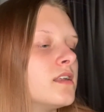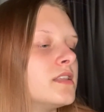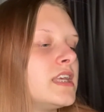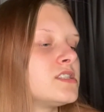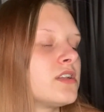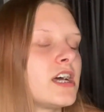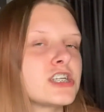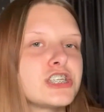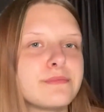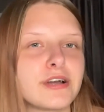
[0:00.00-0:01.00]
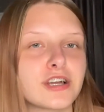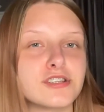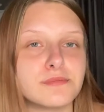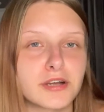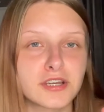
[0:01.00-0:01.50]
These aren't actually my
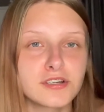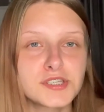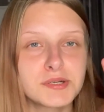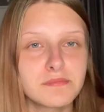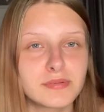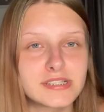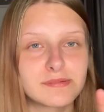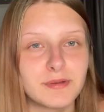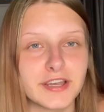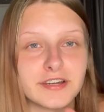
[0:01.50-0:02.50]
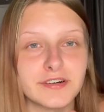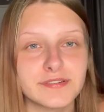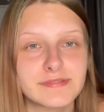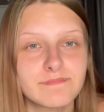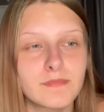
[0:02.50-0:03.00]
go-to. My go-to are Mint
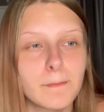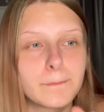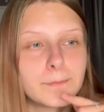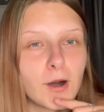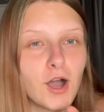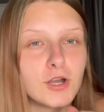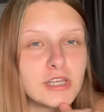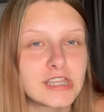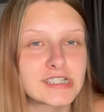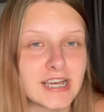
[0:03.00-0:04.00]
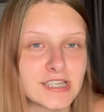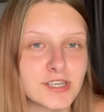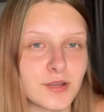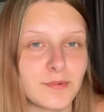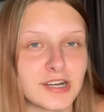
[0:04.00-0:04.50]
Imperials, but only the
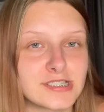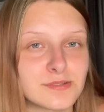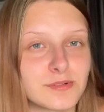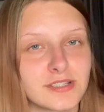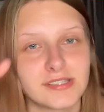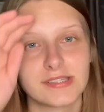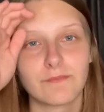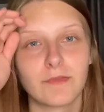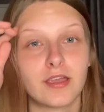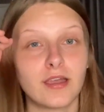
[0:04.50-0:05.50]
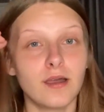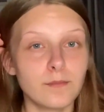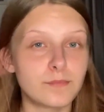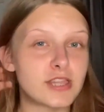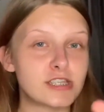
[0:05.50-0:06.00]
Tesco branded ones.
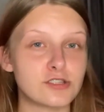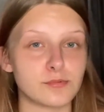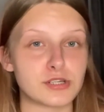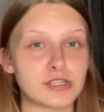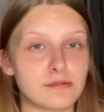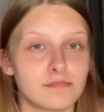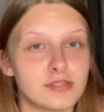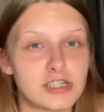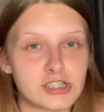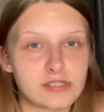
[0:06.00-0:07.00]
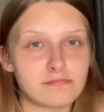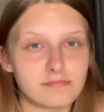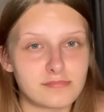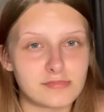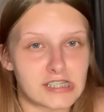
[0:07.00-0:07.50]
But they stopped doing them. They just
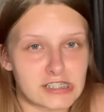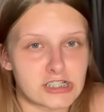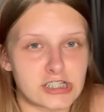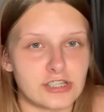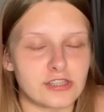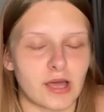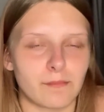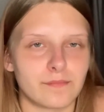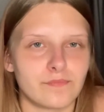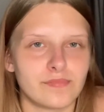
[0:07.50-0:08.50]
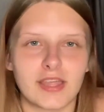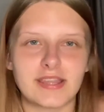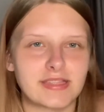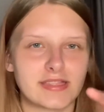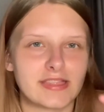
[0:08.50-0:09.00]
discontinued them.
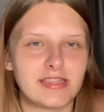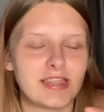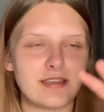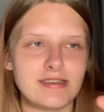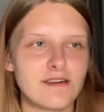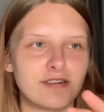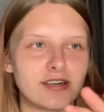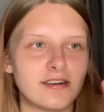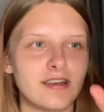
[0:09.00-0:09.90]
Like, they never